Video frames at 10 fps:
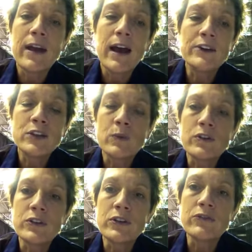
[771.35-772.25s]
I just
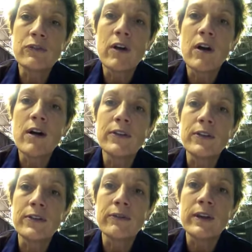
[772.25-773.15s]
want you to draw the
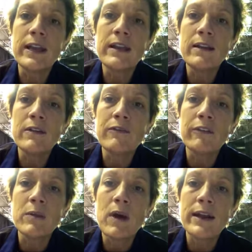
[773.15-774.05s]
3
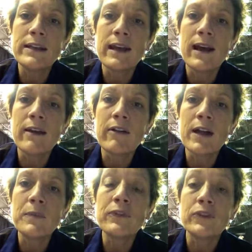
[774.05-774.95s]
free body
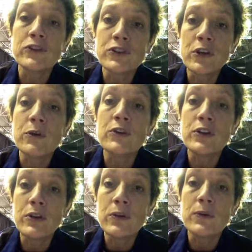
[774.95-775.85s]
diagrams to show
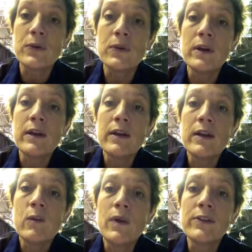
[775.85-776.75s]
you
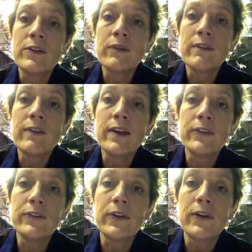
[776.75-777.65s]
what the 3
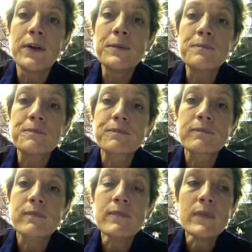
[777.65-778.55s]
phases are,
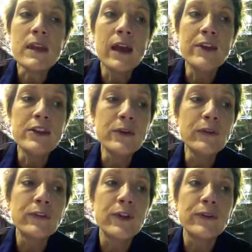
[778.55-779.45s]
and
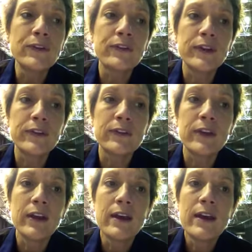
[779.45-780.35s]
use those 6
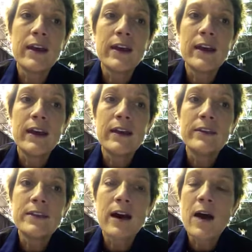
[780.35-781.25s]

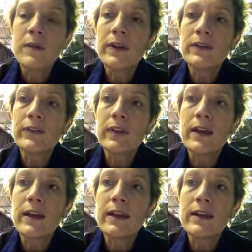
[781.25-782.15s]
topics
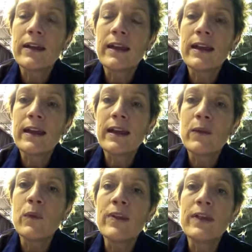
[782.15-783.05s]

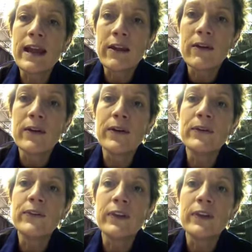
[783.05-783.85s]
with arrows